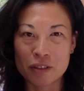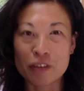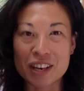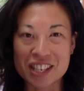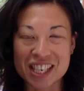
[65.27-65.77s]
for
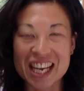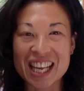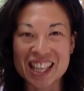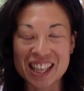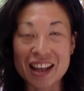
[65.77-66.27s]
us to
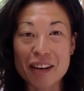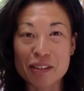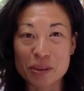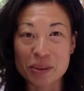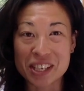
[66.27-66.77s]
get the love
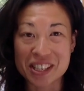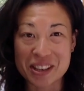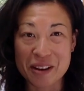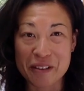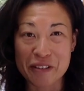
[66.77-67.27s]
that we
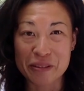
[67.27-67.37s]
deserve.